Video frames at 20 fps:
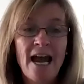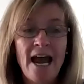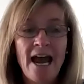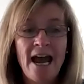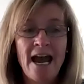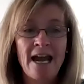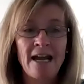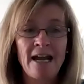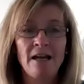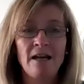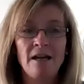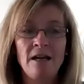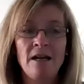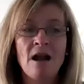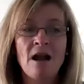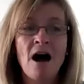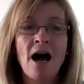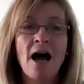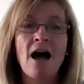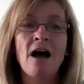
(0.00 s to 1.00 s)
and
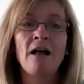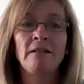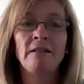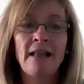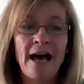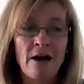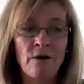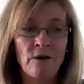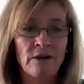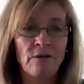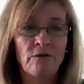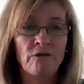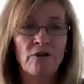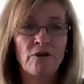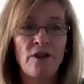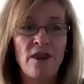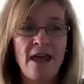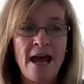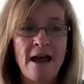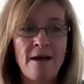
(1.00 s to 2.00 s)
not allowing
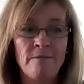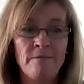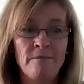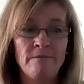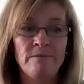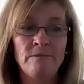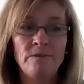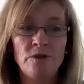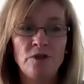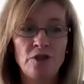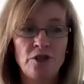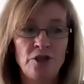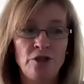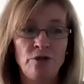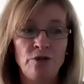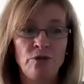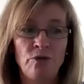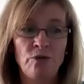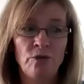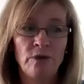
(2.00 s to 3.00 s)
for them
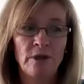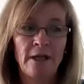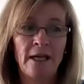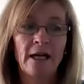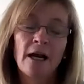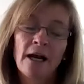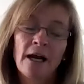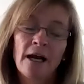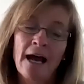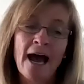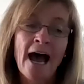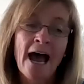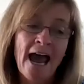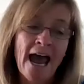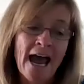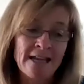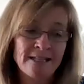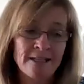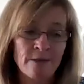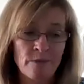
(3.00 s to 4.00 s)
to like I, I
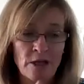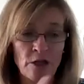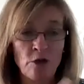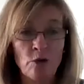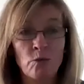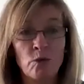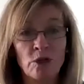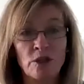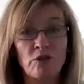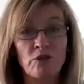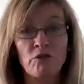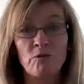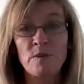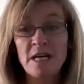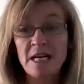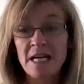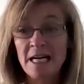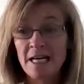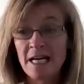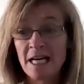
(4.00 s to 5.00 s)
had somebody who worked for
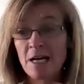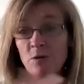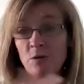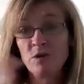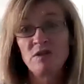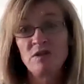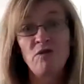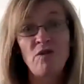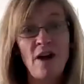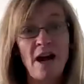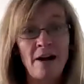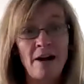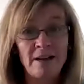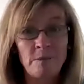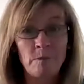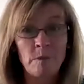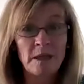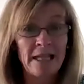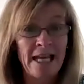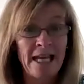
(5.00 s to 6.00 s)
me he, he was
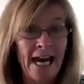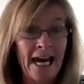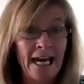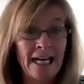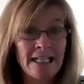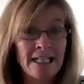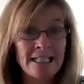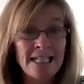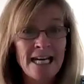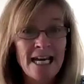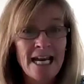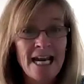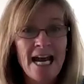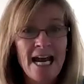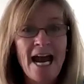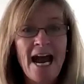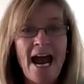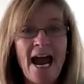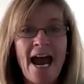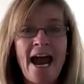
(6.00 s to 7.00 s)
very planned
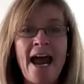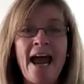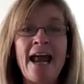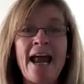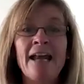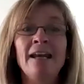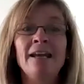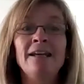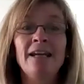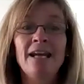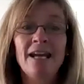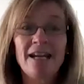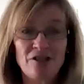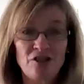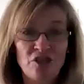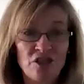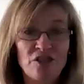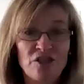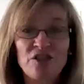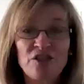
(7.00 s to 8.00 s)
and
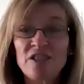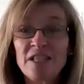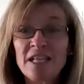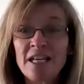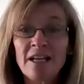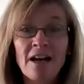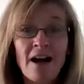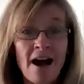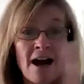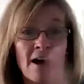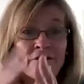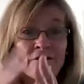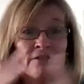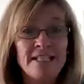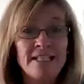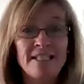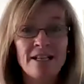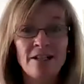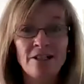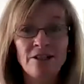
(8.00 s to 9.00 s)
just seeing our
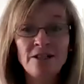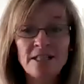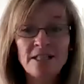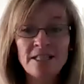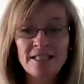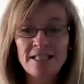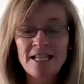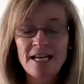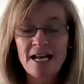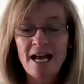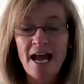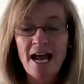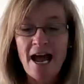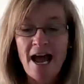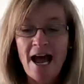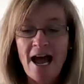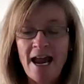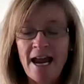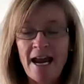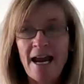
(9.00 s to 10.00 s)
results
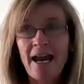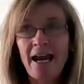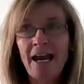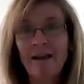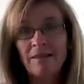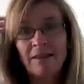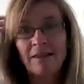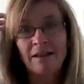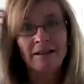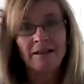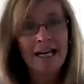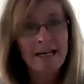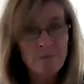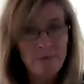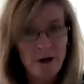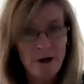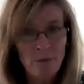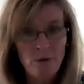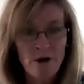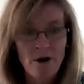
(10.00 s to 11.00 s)
it the light
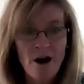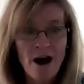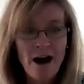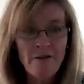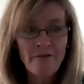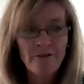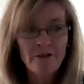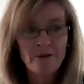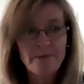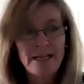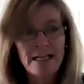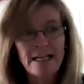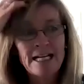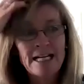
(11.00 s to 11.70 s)
bulb went off for me and